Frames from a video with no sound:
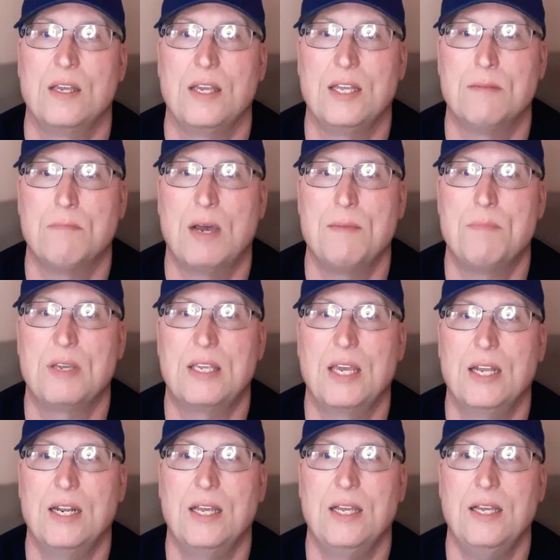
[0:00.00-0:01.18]
In my
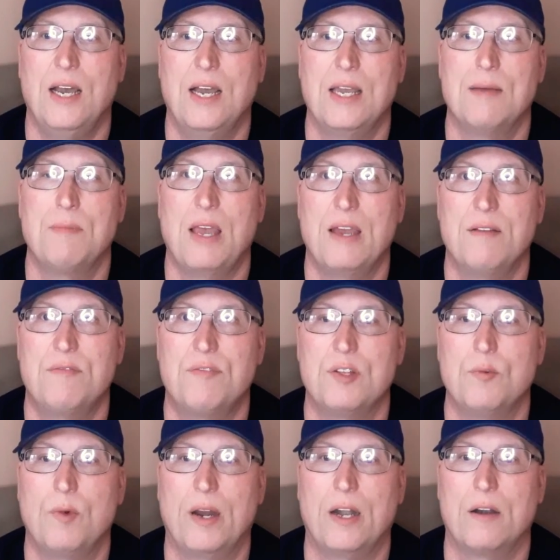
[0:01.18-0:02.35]
beginning, I am
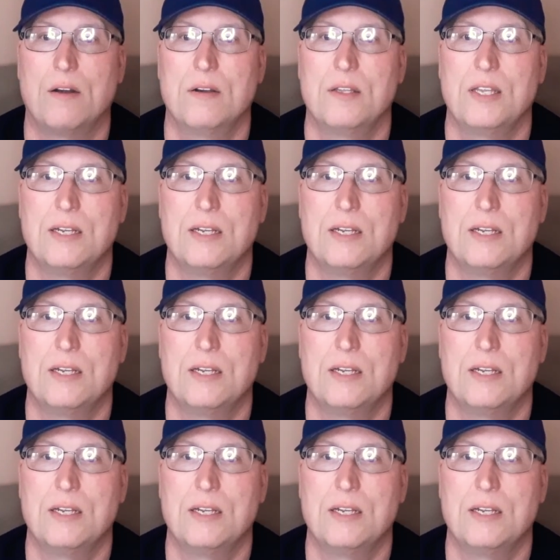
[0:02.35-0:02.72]
everywhere.